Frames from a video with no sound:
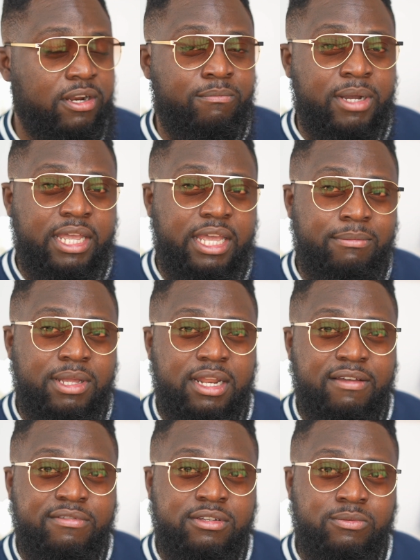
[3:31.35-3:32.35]
of my
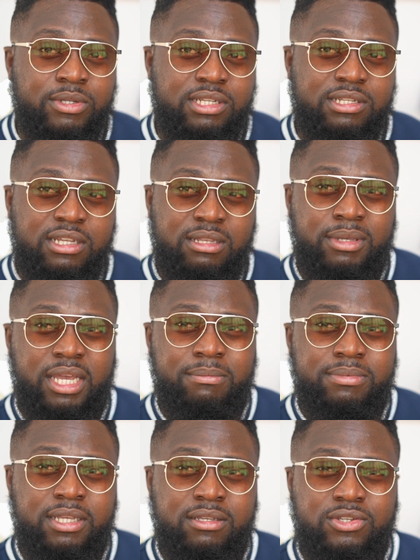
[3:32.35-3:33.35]
M11, which is gonna be
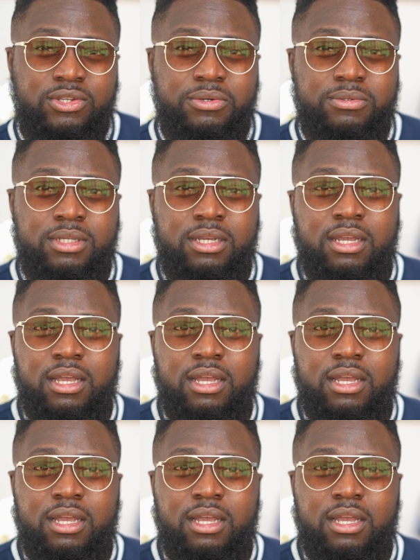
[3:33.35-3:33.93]
happening soon,